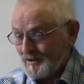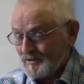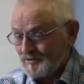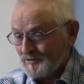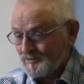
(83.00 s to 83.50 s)

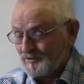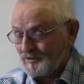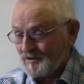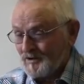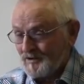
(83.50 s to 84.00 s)
I sold
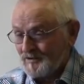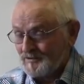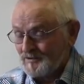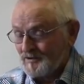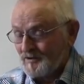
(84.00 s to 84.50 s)
the
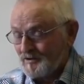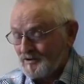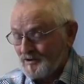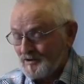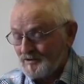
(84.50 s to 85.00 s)

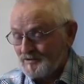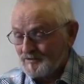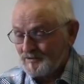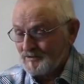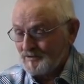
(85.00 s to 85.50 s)
dairy
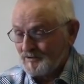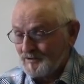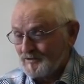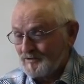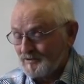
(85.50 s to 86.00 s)
cows
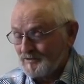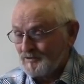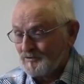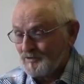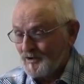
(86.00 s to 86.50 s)
in
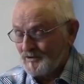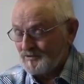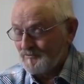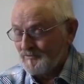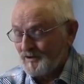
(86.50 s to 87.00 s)

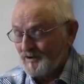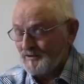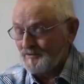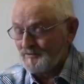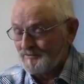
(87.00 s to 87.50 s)

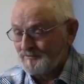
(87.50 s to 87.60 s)
2005.